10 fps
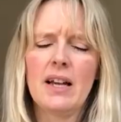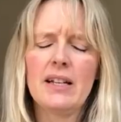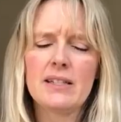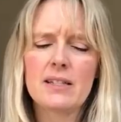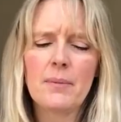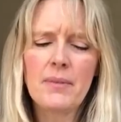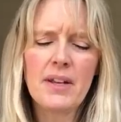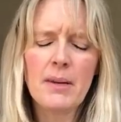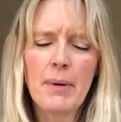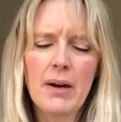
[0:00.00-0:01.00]
it's something
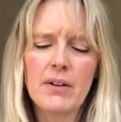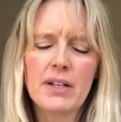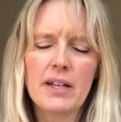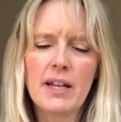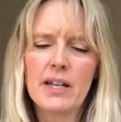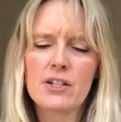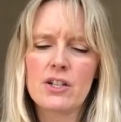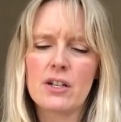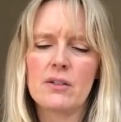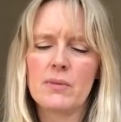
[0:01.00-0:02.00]
about a
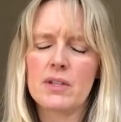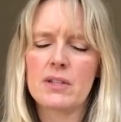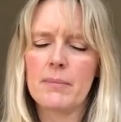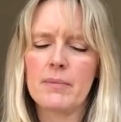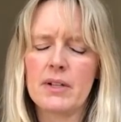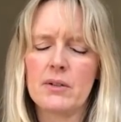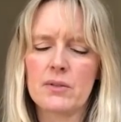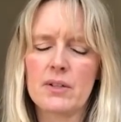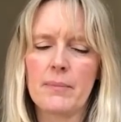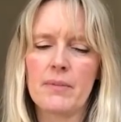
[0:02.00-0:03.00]
connection with somebody or
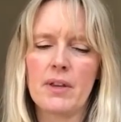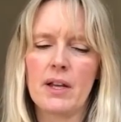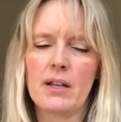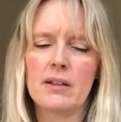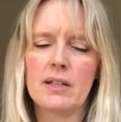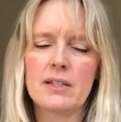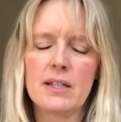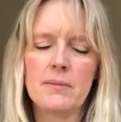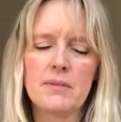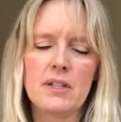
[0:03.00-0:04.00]
something. And there
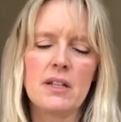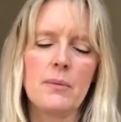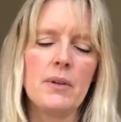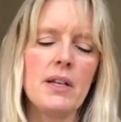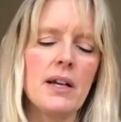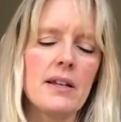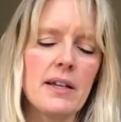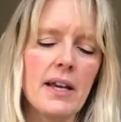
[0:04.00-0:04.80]
seems, you know, when you get the